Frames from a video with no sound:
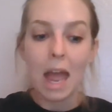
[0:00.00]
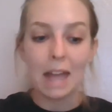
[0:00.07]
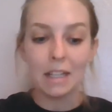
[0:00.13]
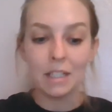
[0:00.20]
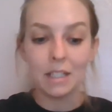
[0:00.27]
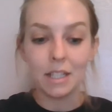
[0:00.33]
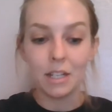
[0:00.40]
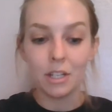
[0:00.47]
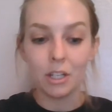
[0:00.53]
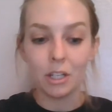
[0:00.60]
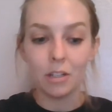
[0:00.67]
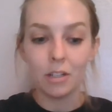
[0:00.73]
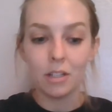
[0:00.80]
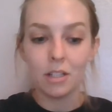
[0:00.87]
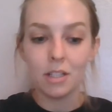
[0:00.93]
At
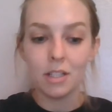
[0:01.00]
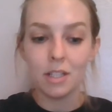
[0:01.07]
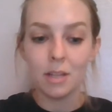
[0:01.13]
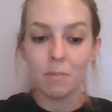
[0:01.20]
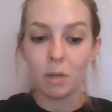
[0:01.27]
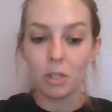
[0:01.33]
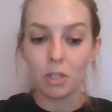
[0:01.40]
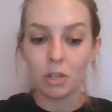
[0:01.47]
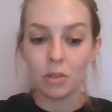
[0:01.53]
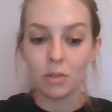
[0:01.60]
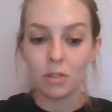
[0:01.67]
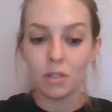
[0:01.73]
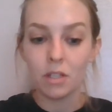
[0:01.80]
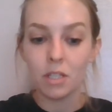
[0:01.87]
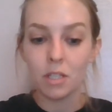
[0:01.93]
dinner,
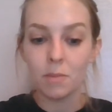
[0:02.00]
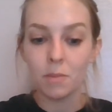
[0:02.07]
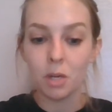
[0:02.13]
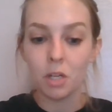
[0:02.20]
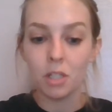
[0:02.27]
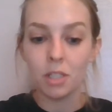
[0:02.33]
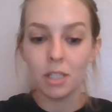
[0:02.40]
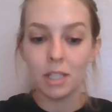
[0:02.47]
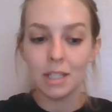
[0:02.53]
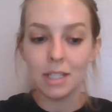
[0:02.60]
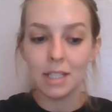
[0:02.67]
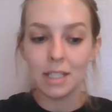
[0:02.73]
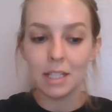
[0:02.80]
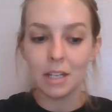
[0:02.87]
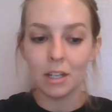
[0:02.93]
Zippernose smirked and
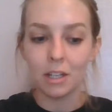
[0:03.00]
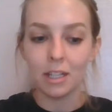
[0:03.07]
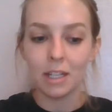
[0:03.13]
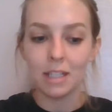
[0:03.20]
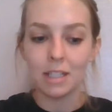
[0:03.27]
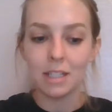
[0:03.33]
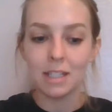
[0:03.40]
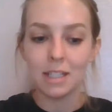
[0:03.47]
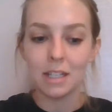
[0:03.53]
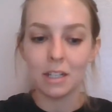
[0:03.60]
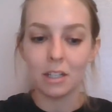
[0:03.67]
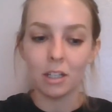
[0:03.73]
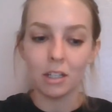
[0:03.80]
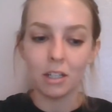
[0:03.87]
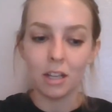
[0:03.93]
sneered and
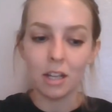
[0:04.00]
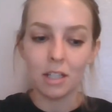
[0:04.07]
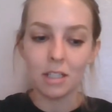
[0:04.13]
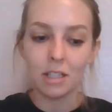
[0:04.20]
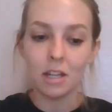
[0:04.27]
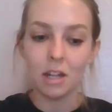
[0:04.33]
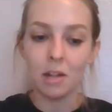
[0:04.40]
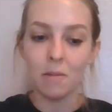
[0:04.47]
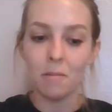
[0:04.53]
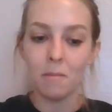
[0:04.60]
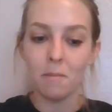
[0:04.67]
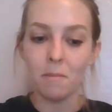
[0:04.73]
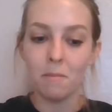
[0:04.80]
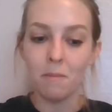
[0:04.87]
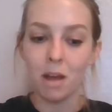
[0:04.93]
snickered until
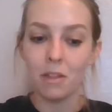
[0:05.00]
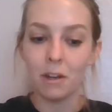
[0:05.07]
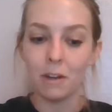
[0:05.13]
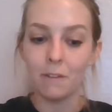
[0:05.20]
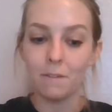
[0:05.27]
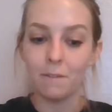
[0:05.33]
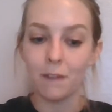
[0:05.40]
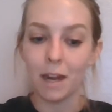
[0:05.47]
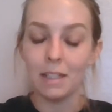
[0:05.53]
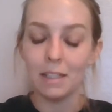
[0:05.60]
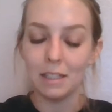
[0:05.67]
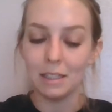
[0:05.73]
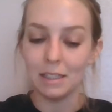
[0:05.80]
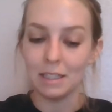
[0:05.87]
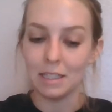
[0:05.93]
Mother
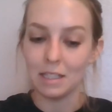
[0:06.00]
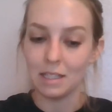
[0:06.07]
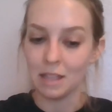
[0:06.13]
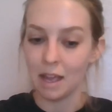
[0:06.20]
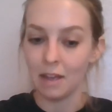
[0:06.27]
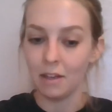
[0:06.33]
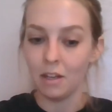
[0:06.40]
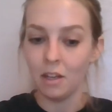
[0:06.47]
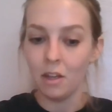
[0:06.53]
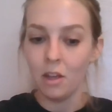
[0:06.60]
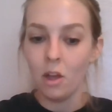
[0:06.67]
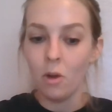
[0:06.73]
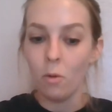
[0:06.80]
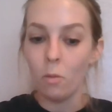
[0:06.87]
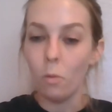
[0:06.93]
finally said,
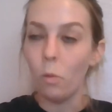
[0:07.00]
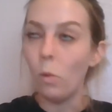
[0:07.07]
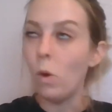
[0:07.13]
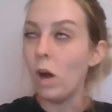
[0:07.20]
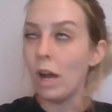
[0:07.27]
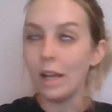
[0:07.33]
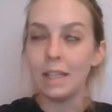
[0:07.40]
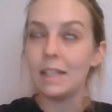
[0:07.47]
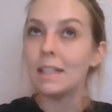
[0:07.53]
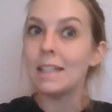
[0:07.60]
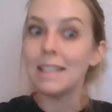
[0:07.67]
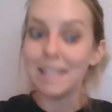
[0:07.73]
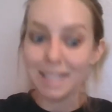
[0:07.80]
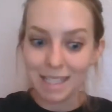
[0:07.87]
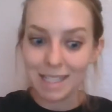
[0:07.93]
"What
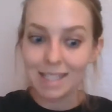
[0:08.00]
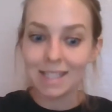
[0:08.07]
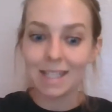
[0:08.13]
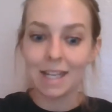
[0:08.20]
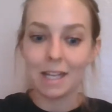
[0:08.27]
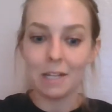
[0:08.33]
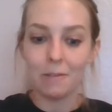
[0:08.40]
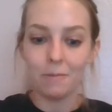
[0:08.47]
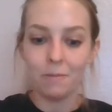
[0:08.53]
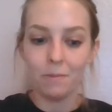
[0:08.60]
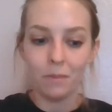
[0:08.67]
is it?"